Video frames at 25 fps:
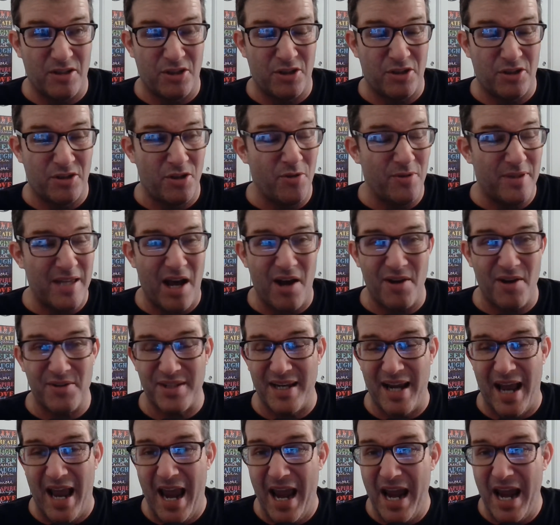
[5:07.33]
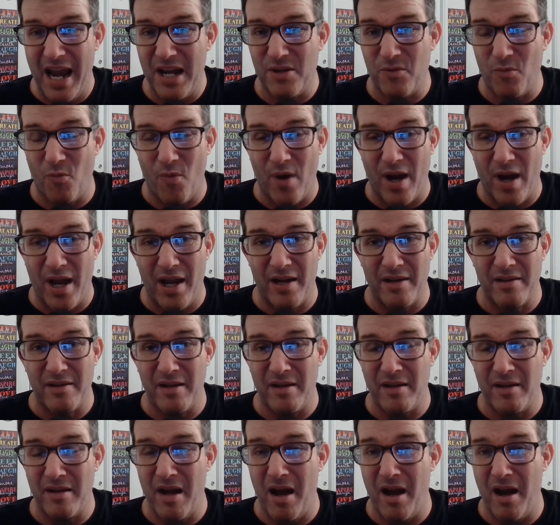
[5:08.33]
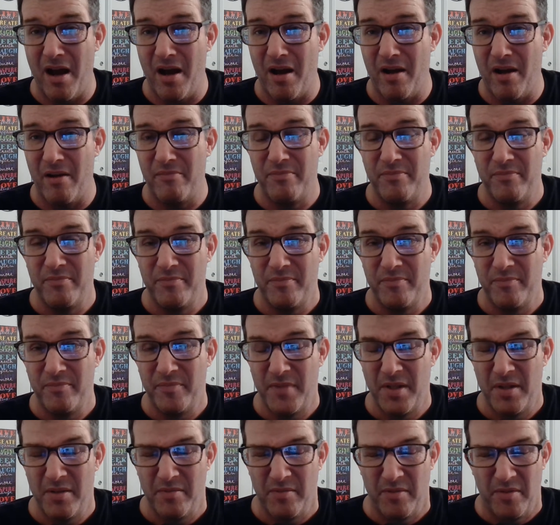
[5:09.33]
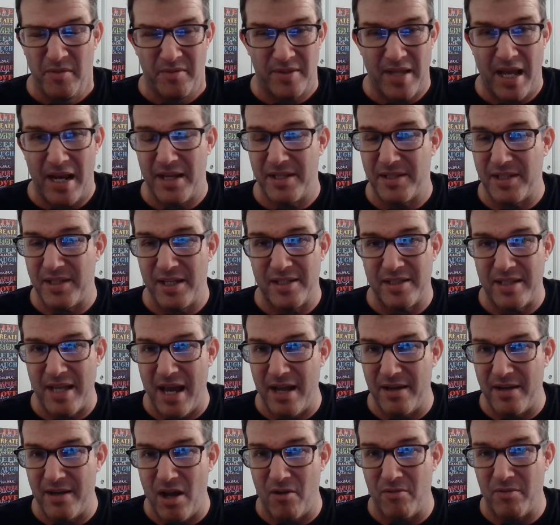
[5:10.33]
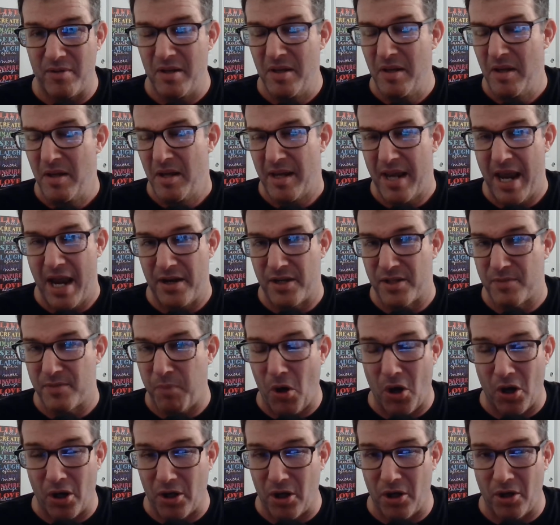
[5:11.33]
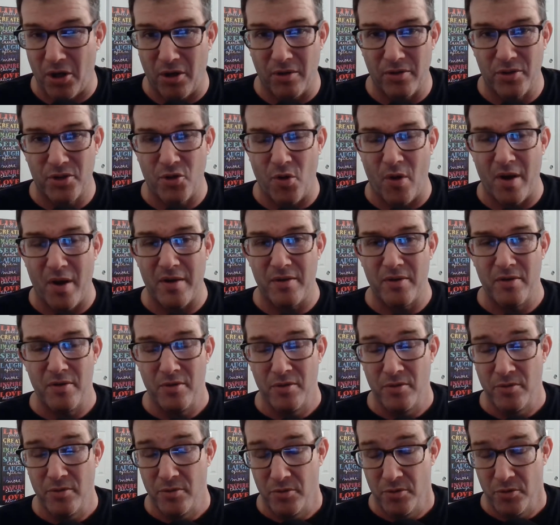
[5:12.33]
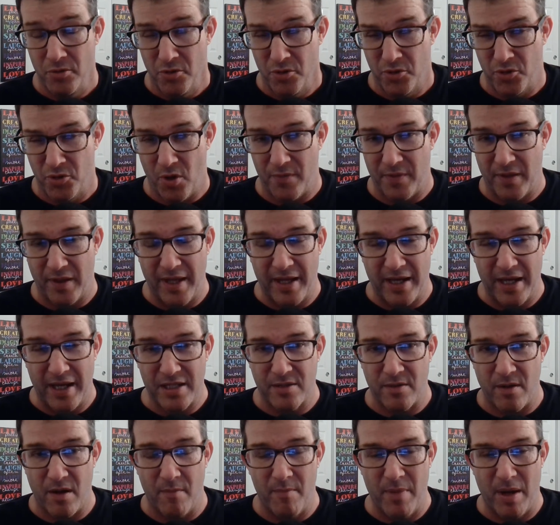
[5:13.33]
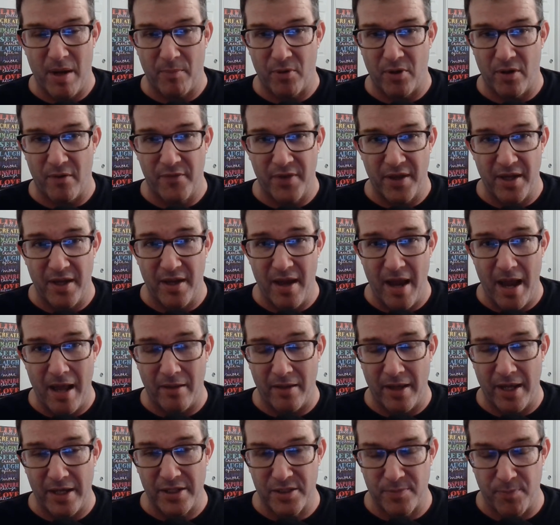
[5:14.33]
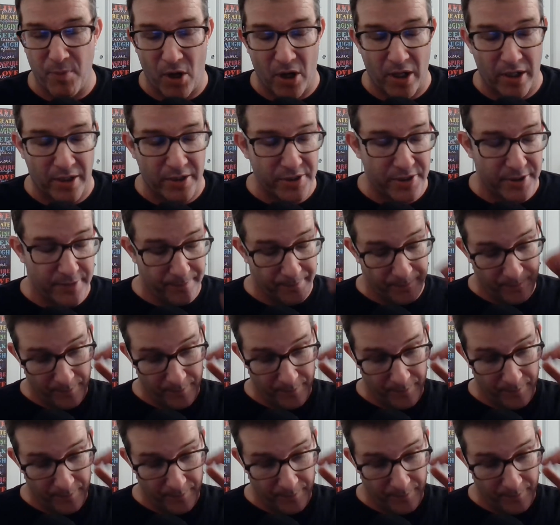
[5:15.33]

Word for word: 2008 when uh, Tennessee standout Candace Parker joined joined the league as a member of the LA Sparks.